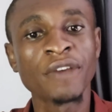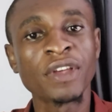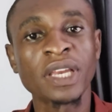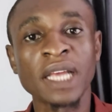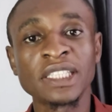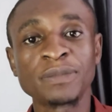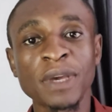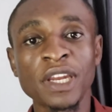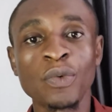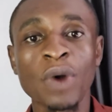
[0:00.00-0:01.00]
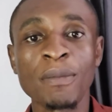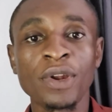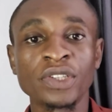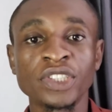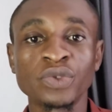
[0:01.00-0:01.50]
if the client is spending
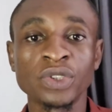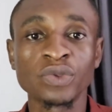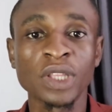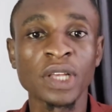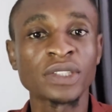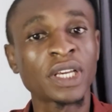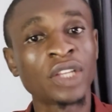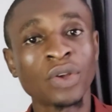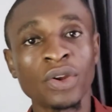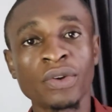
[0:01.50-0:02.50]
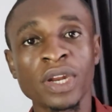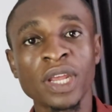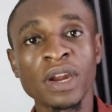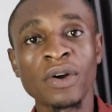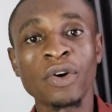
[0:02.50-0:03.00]
1,621,800
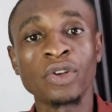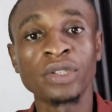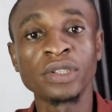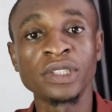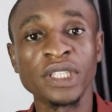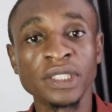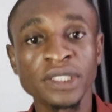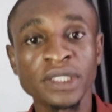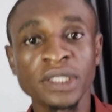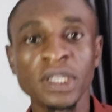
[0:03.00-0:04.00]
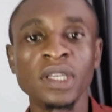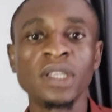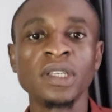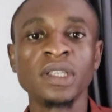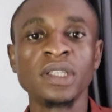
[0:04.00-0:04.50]
naira on this,
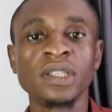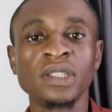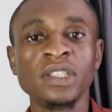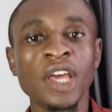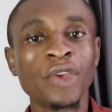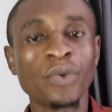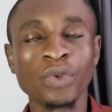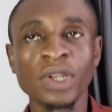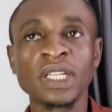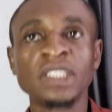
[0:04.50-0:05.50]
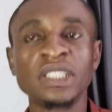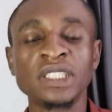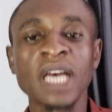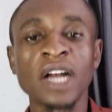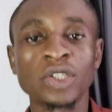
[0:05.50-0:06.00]
then you will know that it
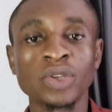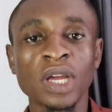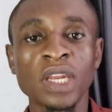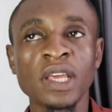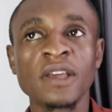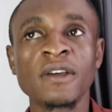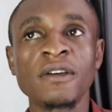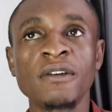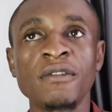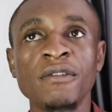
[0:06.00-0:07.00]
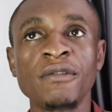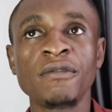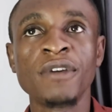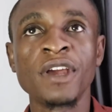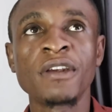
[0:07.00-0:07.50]
is actually
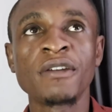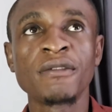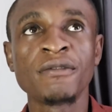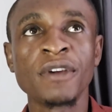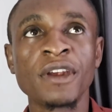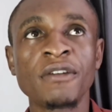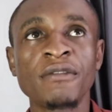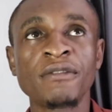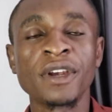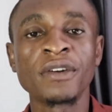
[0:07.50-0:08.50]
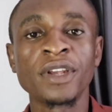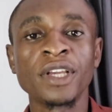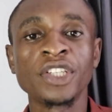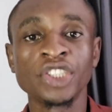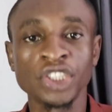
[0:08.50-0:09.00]
very, very,
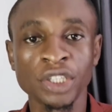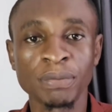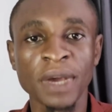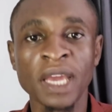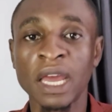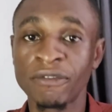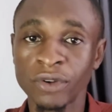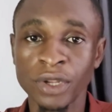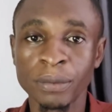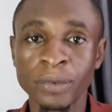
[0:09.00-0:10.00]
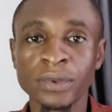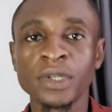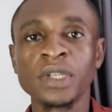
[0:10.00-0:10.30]
very cheap and affordable.